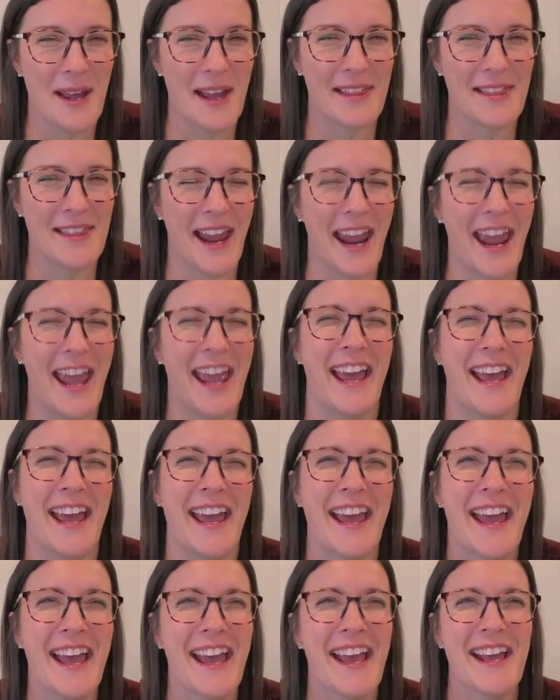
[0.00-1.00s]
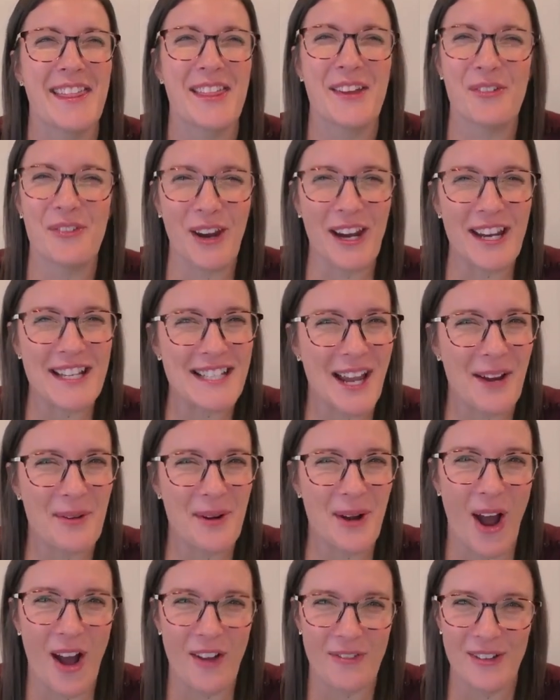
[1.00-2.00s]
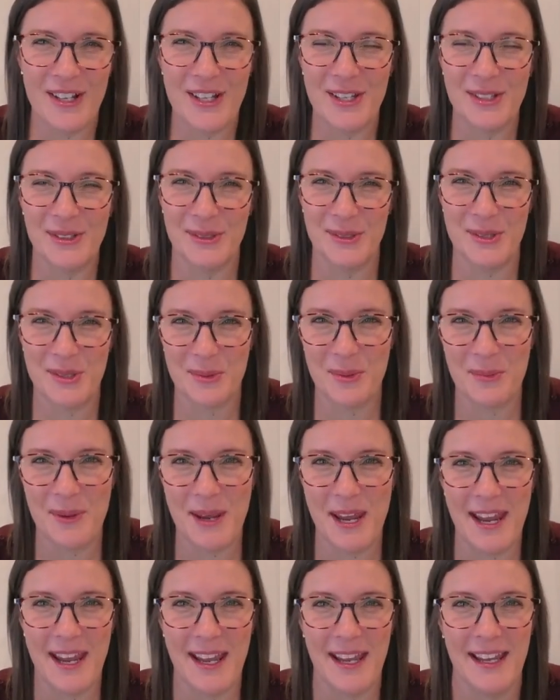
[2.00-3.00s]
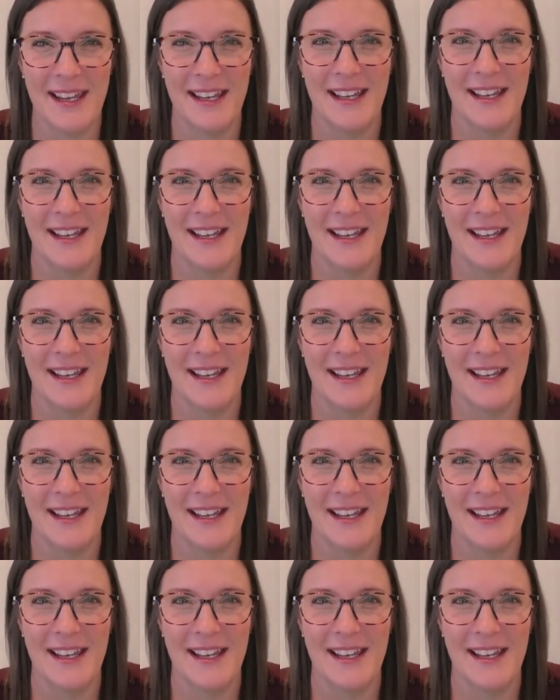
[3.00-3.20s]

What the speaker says: And the phrase I would often use would be